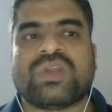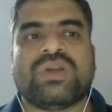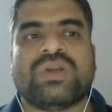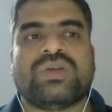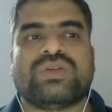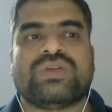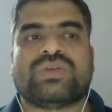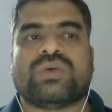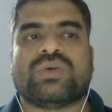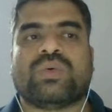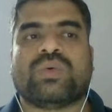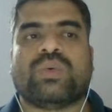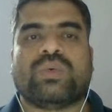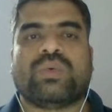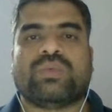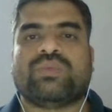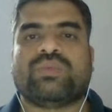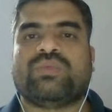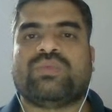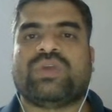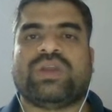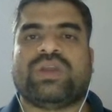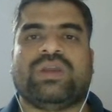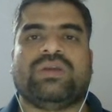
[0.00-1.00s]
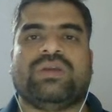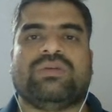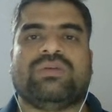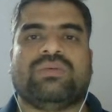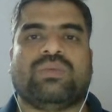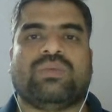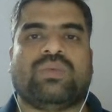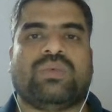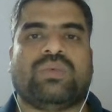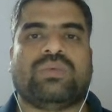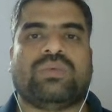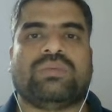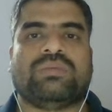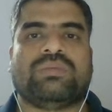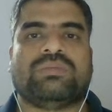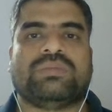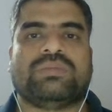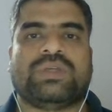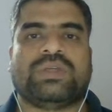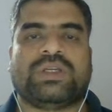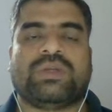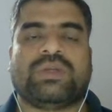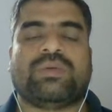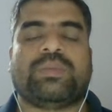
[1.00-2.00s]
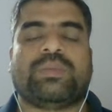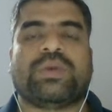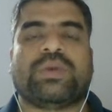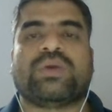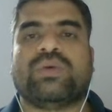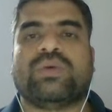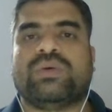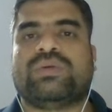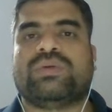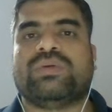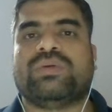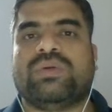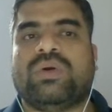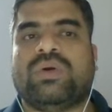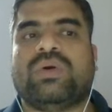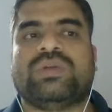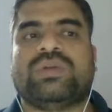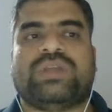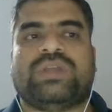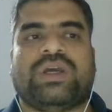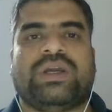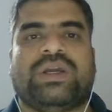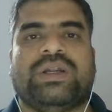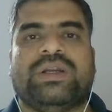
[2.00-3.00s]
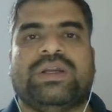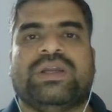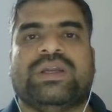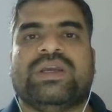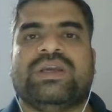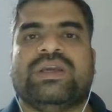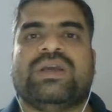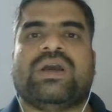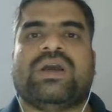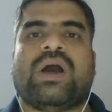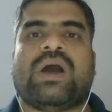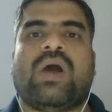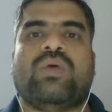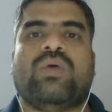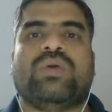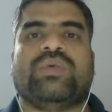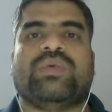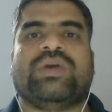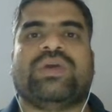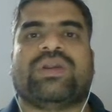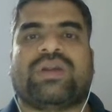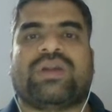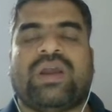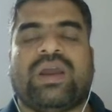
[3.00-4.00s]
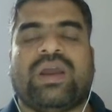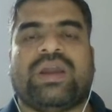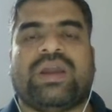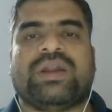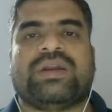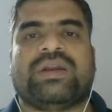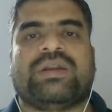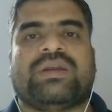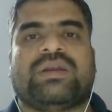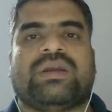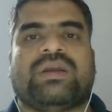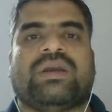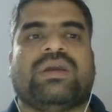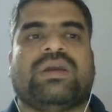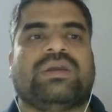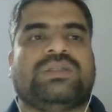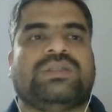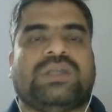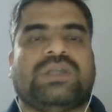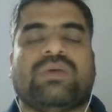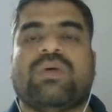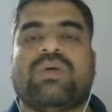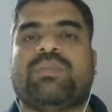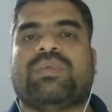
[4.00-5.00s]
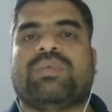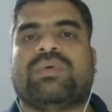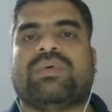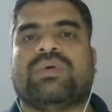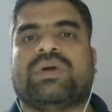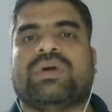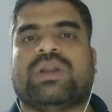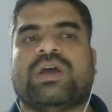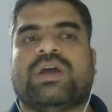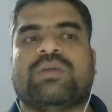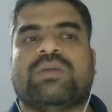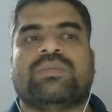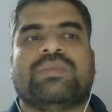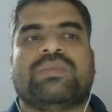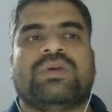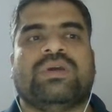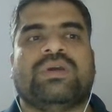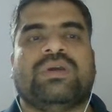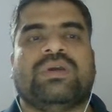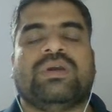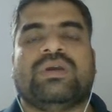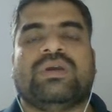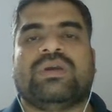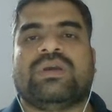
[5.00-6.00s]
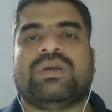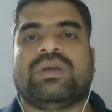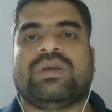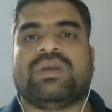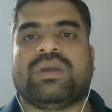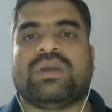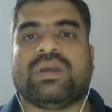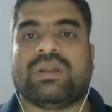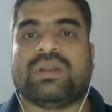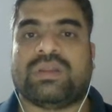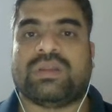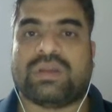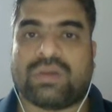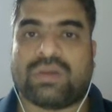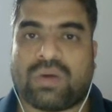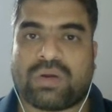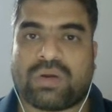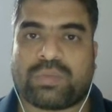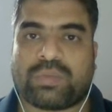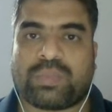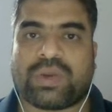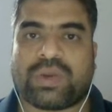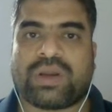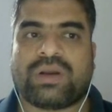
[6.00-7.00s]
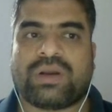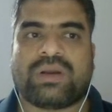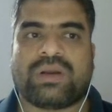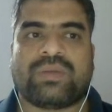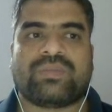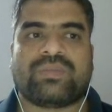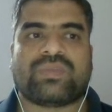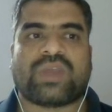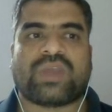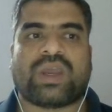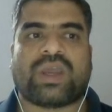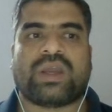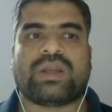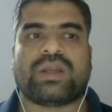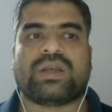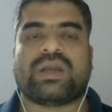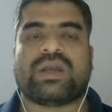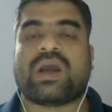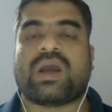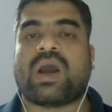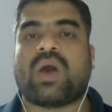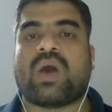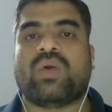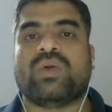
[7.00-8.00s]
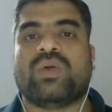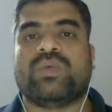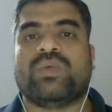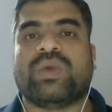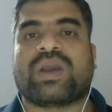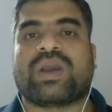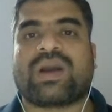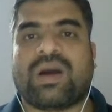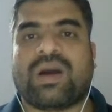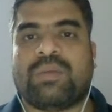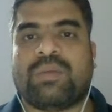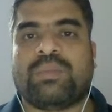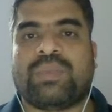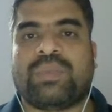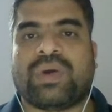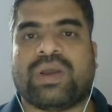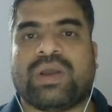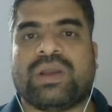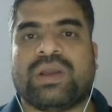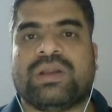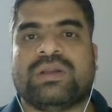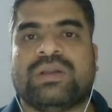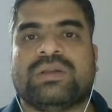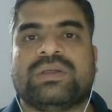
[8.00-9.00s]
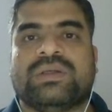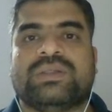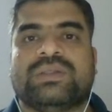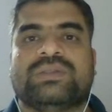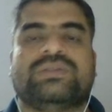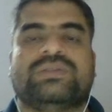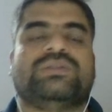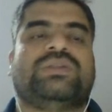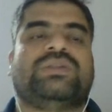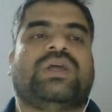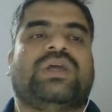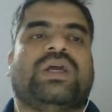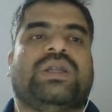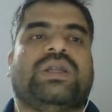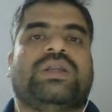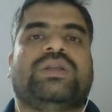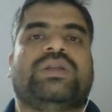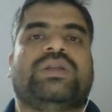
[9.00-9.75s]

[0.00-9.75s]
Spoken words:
So it will be good to know that how do we write a Java program in the Notepad and how do we combine that